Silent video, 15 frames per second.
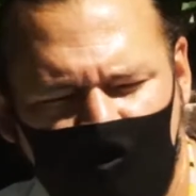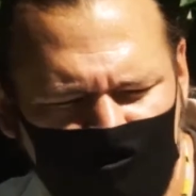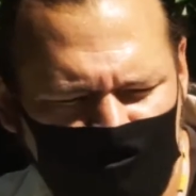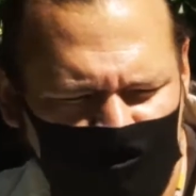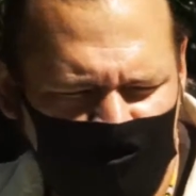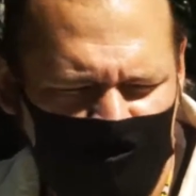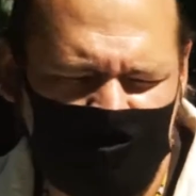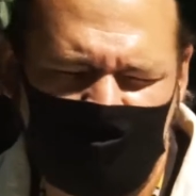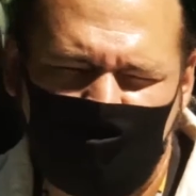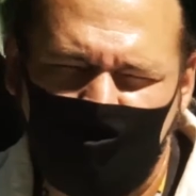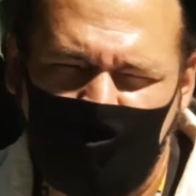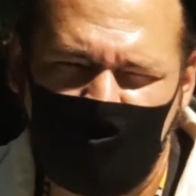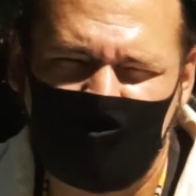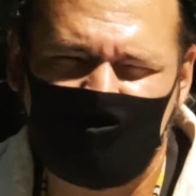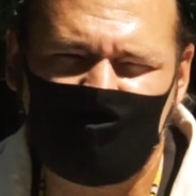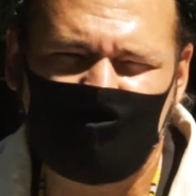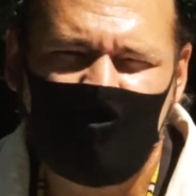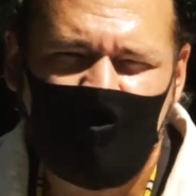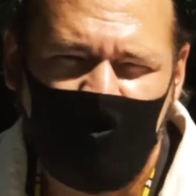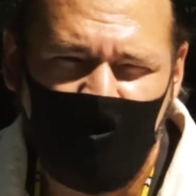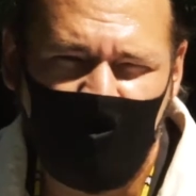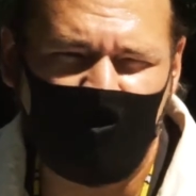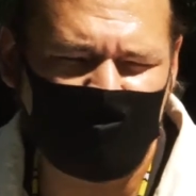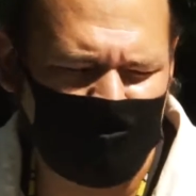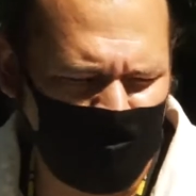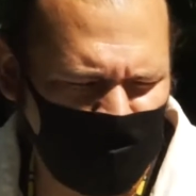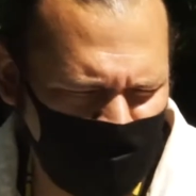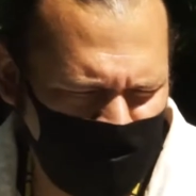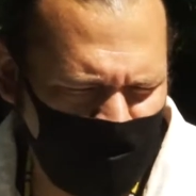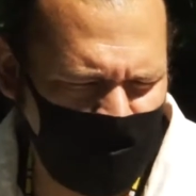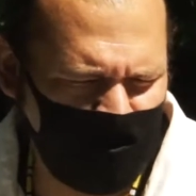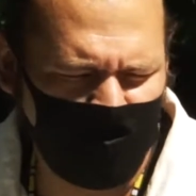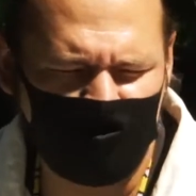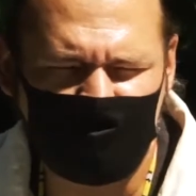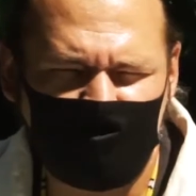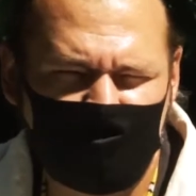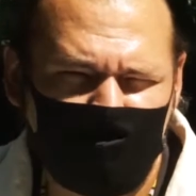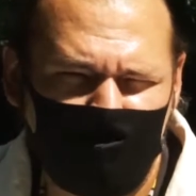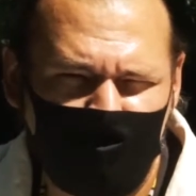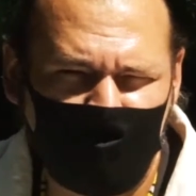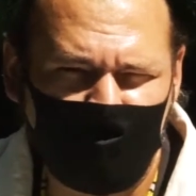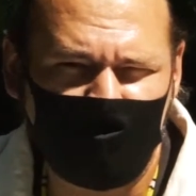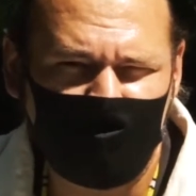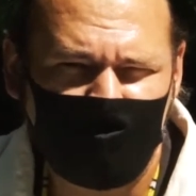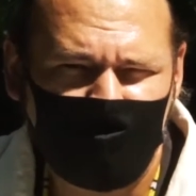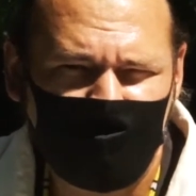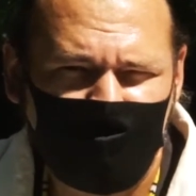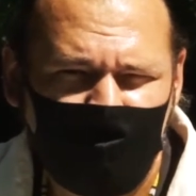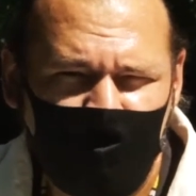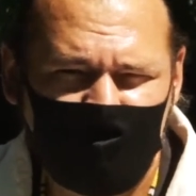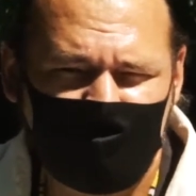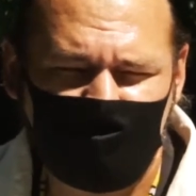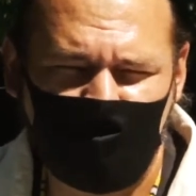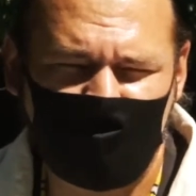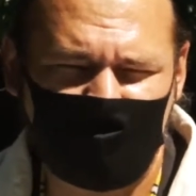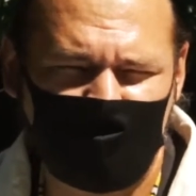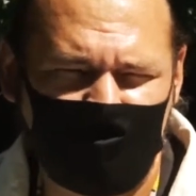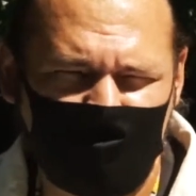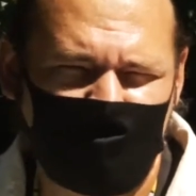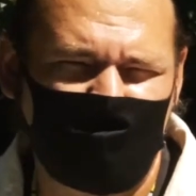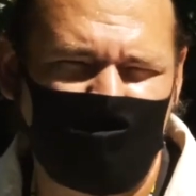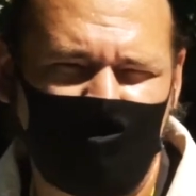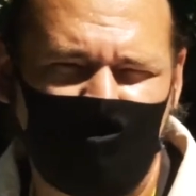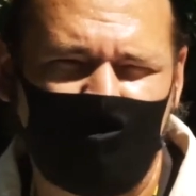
uh, to share and to be. And so I say, Chimigwech, Bomapi.